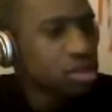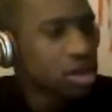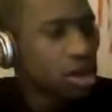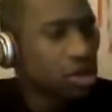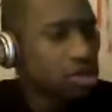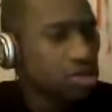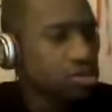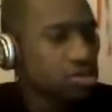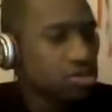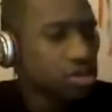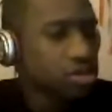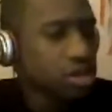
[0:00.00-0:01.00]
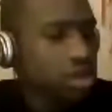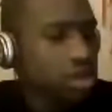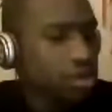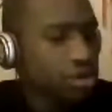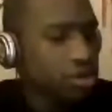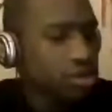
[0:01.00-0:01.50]
All right, so
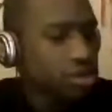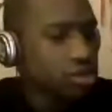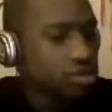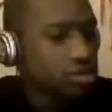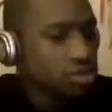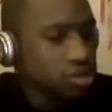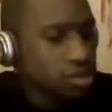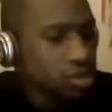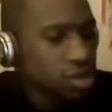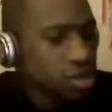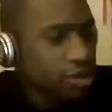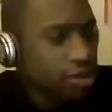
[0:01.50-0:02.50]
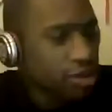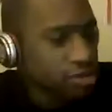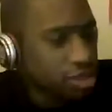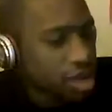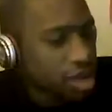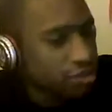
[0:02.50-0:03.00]
now we go into arrow
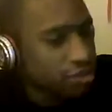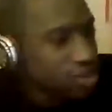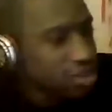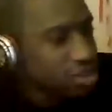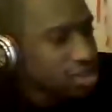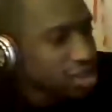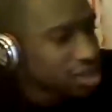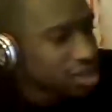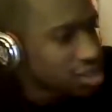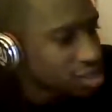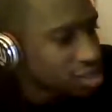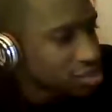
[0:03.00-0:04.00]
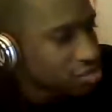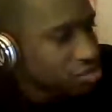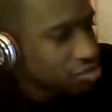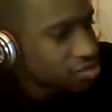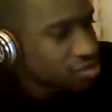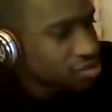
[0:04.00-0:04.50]
side of the fence.
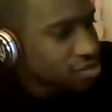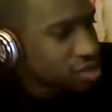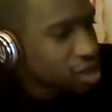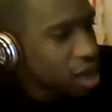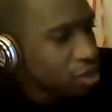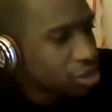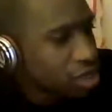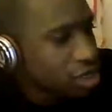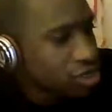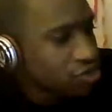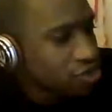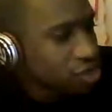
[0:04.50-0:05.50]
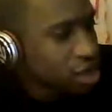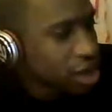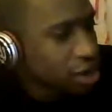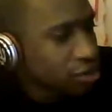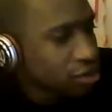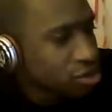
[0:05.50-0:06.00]
Top 10 trick
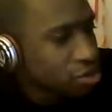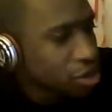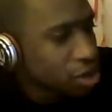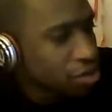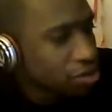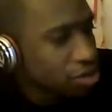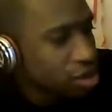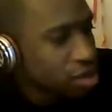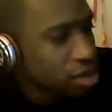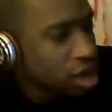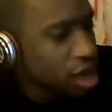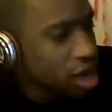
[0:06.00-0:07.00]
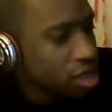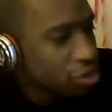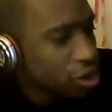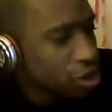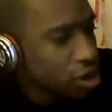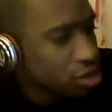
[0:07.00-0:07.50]
arrows by Ash
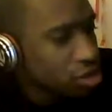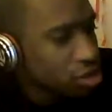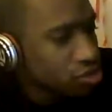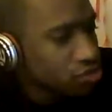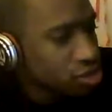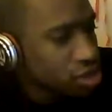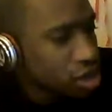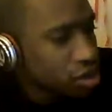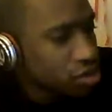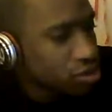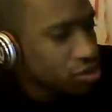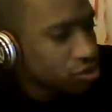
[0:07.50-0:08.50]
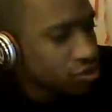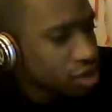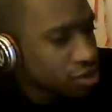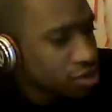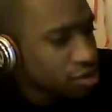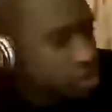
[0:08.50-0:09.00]
Mahoney. Green
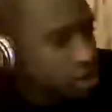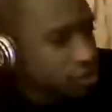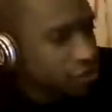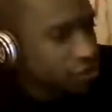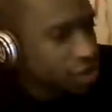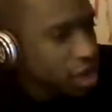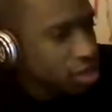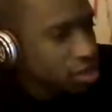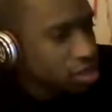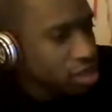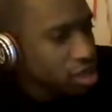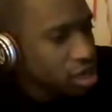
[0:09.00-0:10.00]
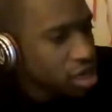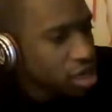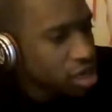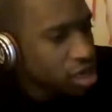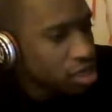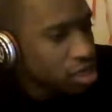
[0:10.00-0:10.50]
Arrow is not fast,
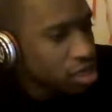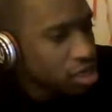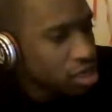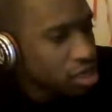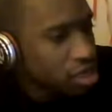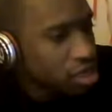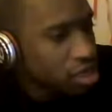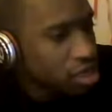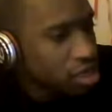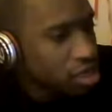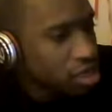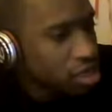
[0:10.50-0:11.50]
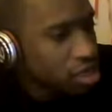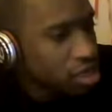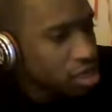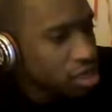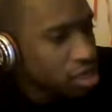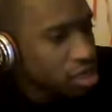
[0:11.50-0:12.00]
at least not compared to the DC
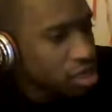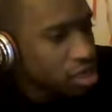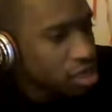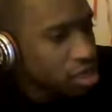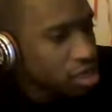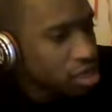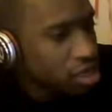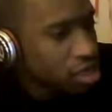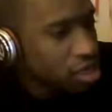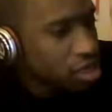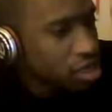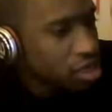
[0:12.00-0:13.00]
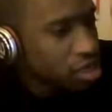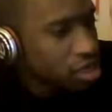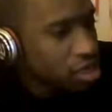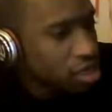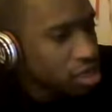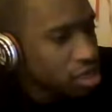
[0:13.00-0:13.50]
Universe's vast
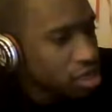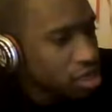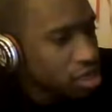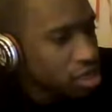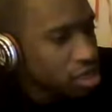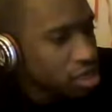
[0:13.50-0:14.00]
array of